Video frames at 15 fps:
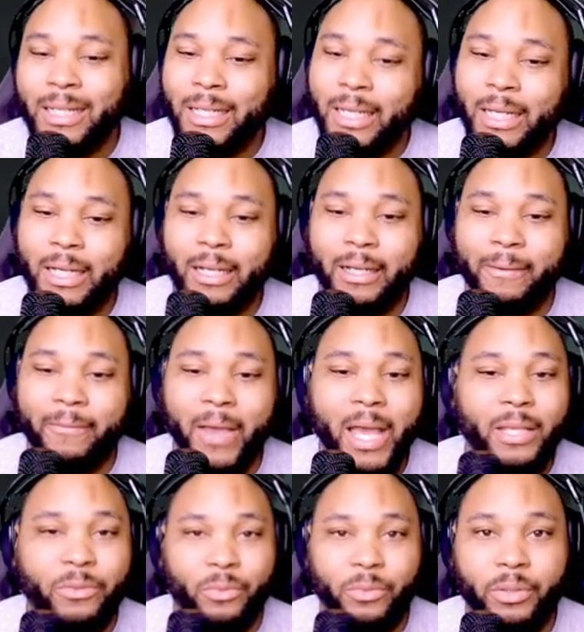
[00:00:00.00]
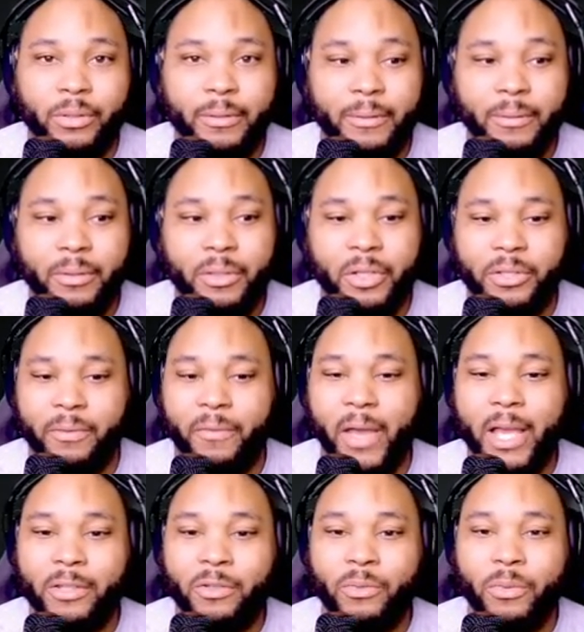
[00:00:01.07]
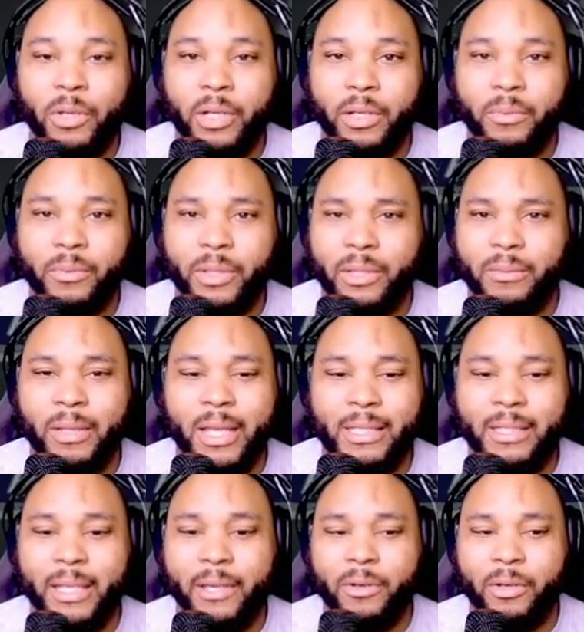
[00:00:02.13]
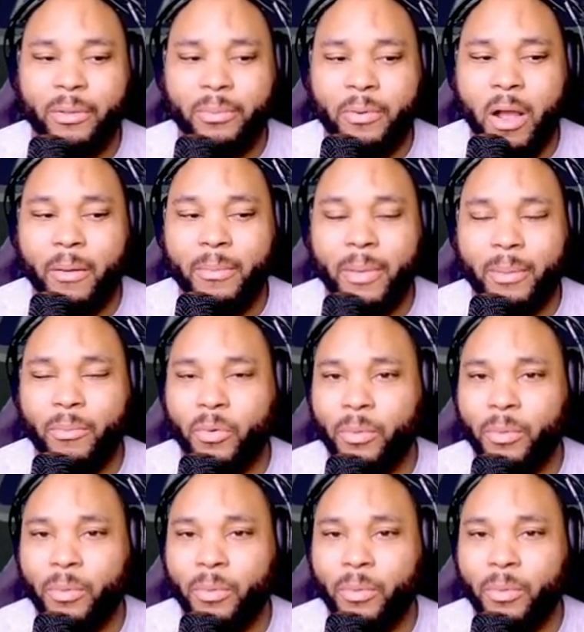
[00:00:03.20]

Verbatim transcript: uh, a fast one because a faster one with less skill could probably make more